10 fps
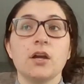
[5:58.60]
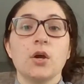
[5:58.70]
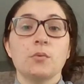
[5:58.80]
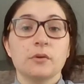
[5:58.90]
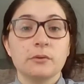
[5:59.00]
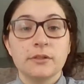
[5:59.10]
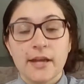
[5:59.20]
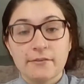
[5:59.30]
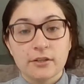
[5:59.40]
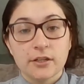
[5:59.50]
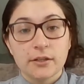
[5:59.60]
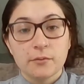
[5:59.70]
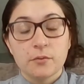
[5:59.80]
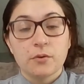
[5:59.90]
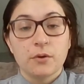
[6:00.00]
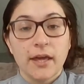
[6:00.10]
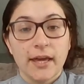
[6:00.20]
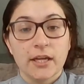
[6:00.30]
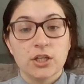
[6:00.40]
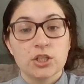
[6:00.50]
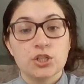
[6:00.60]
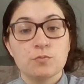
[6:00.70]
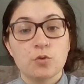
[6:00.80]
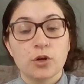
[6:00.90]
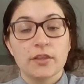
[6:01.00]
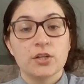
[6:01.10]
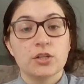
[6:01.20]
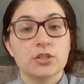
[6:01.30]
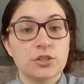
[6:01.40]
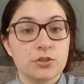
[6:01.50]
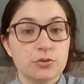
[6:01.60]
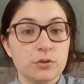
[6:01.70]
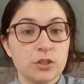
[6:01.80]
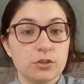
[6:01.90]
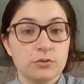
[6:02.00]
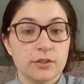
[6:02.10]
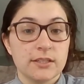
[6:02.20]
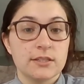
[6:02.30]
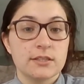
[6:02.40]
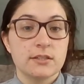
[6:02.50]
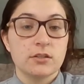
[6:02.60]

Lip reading: We will never hang more than 2 units